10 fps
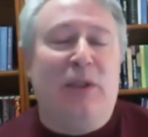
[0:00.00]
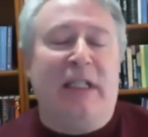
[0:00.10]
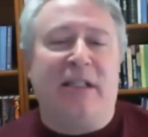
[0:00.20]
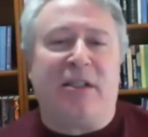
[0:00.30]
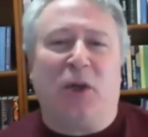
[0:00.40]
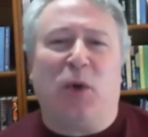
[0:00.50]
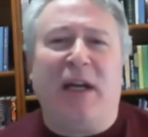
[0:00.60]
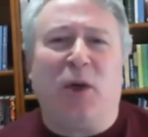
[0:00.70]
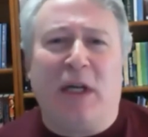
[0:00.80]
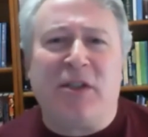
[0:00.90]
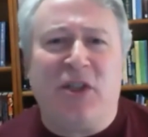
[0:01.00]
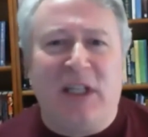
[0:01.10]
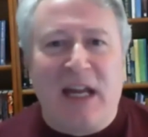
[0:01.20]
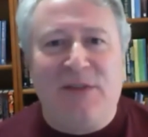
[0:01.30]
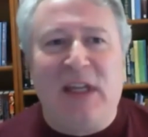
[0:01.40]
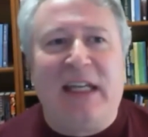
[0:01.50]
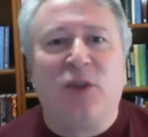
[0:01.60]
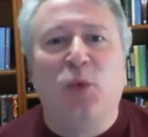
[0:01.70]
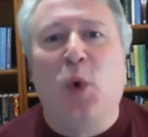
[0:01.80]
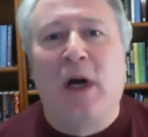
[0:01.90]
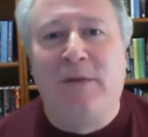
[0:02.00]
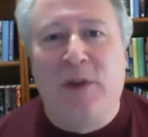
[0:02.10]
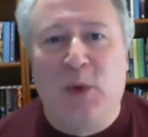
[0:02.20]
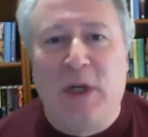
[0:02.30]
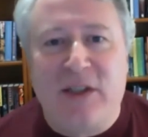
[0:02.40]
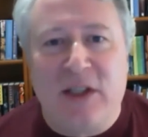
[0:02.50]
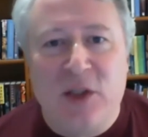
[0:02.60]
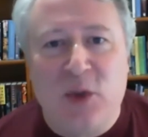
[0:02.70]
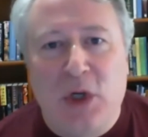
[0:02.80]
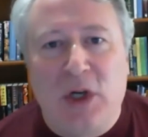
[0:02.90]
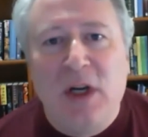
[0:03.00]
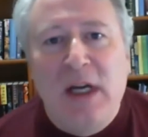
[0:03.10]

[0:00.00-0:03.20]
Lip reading: It's a great question. I think it's one of the reasons we're